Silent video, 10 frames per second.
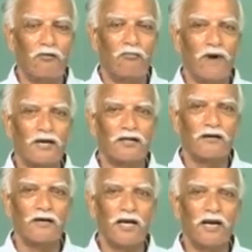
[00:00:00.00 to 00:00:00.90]
but
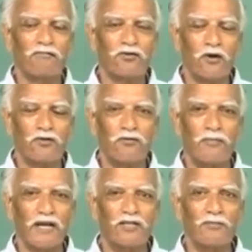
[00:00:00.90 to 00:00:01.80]
it was also
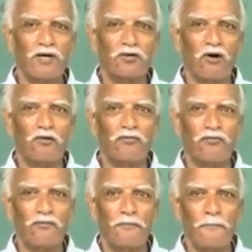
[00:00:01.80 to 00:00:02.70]
management of
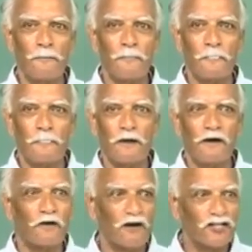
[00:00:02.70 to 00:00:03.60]

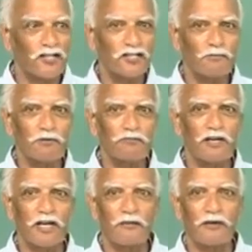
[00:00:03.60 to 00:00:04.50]
relationship
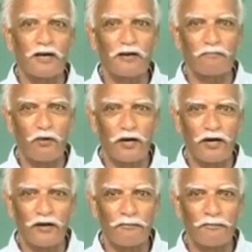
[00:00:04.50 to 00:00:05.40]
between labor and
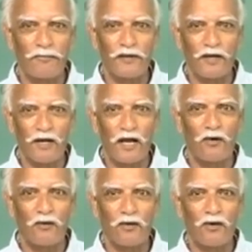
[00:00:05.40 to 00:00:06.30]
employer.
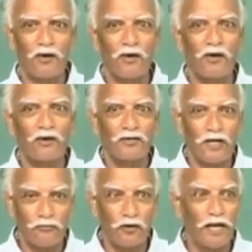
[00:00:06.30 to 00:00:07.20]
Now
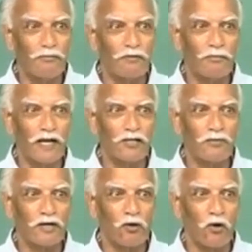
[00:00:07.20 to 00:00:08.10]
therefore, labor
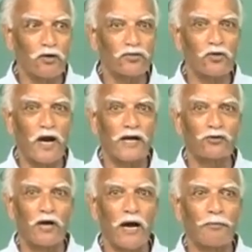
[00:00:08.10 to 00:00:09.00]
management also had
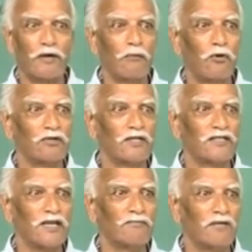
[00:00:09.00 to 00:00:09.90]
to happen about the
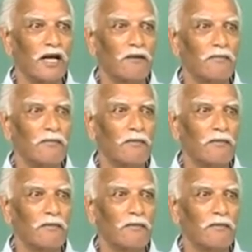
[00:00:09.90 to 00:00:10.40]
same time